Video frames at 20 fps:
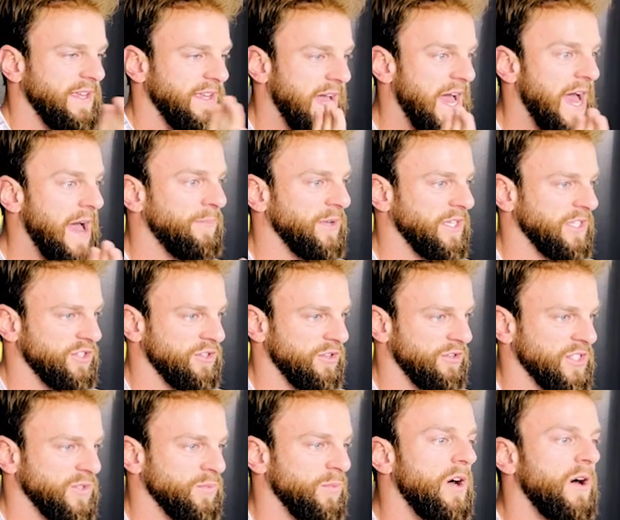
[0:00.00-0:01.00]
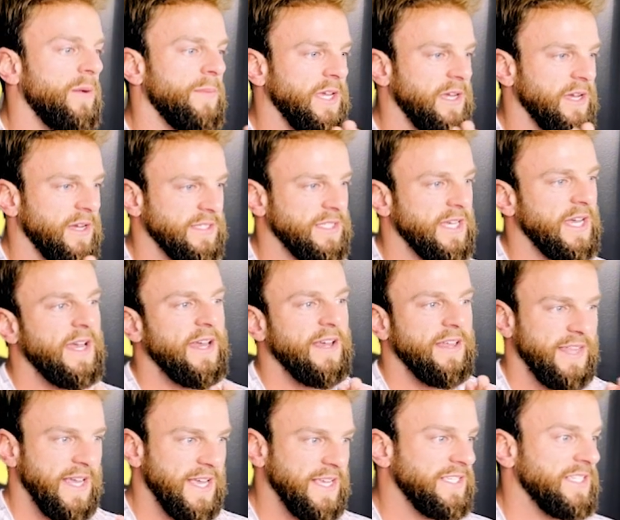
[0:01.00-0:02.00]
gap is so small because
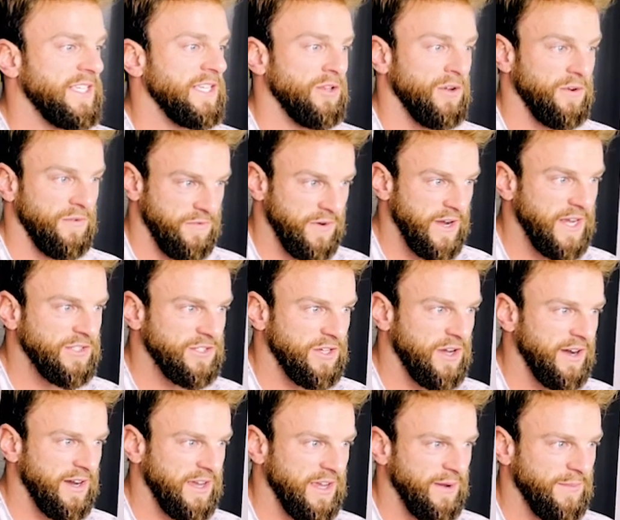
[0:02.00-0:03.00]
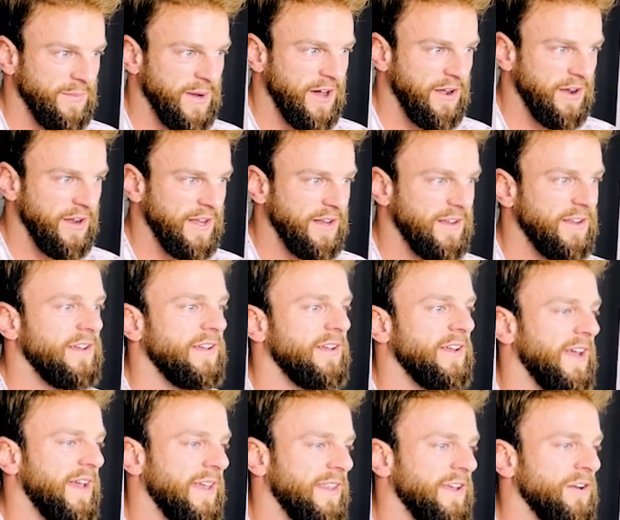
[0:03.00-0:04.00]
they see their friend talking about it
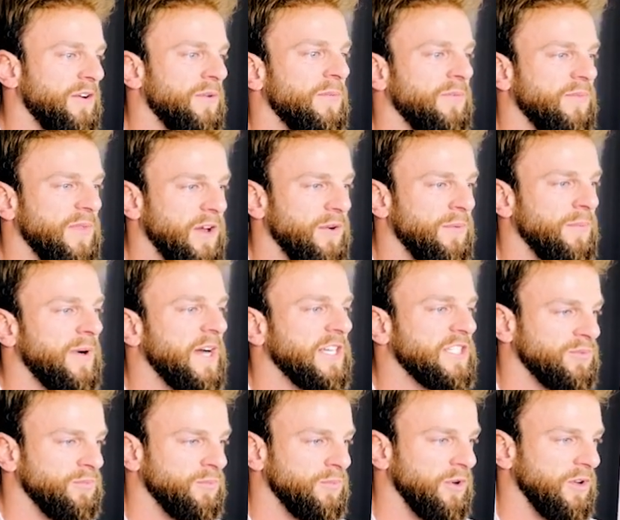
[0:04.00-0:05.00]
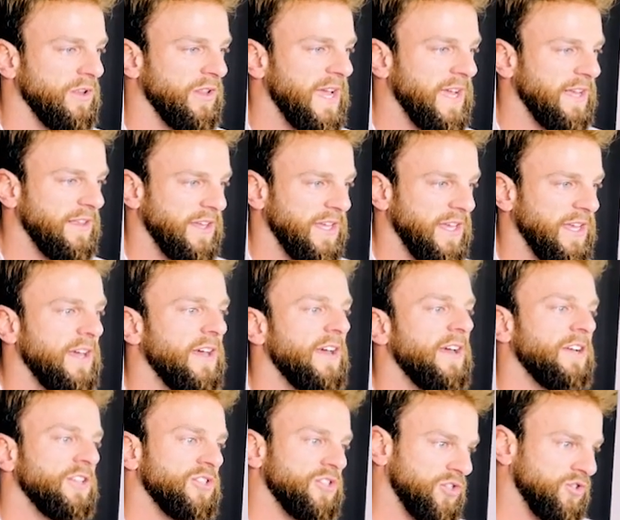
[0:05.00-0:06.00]
and they're much more likely
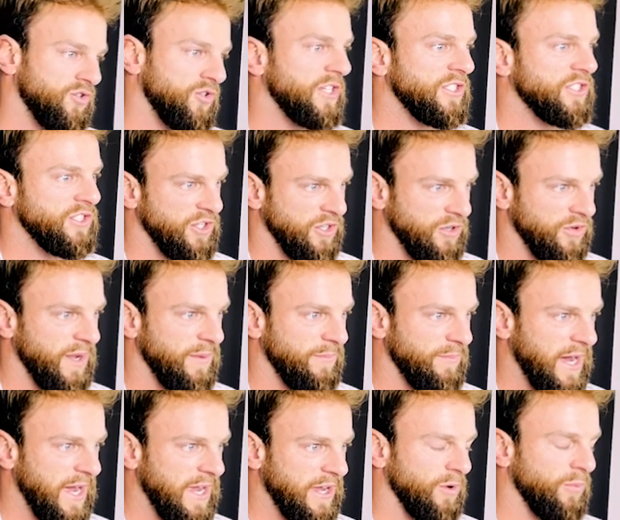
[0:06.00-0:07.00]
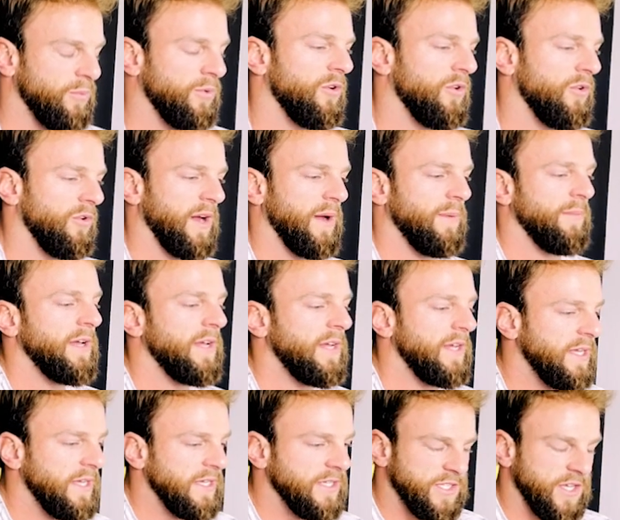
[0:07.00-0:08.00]
to trust you and buy your program.
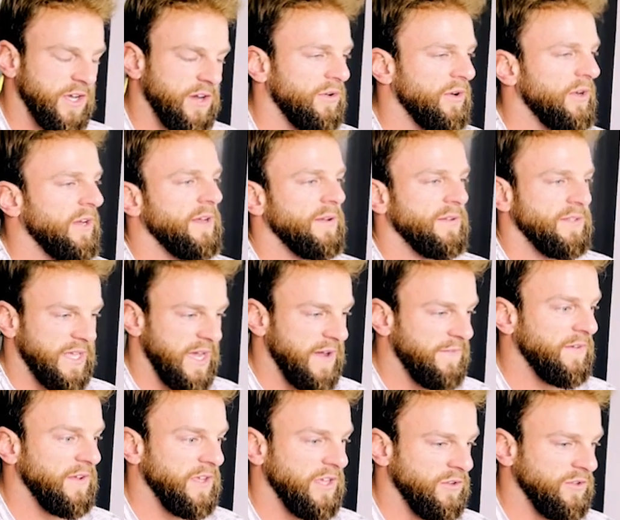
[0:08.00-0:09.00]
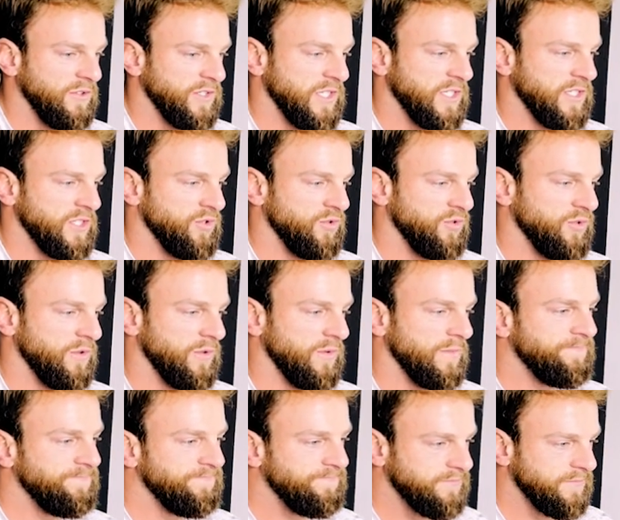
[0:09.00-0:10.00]
So definitely use this tool.
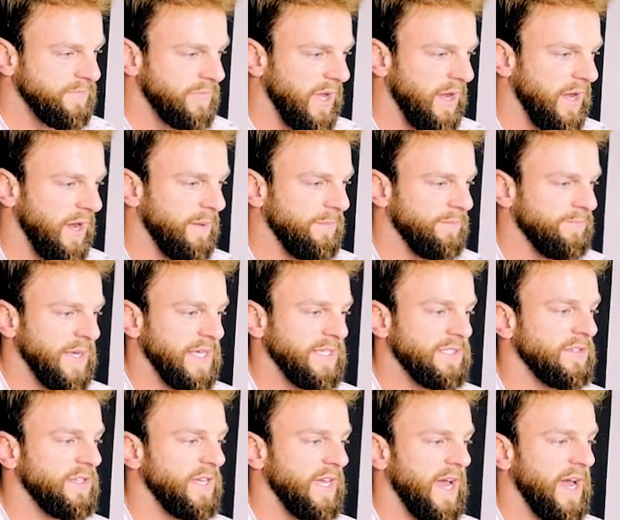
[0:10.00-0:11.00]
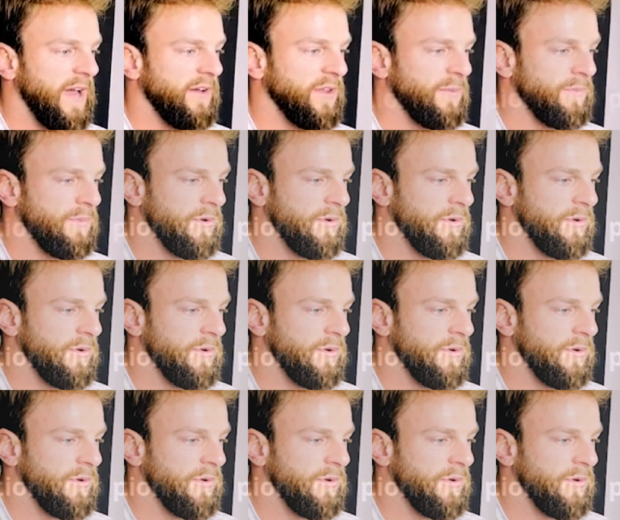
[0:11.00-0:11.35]
Basically have them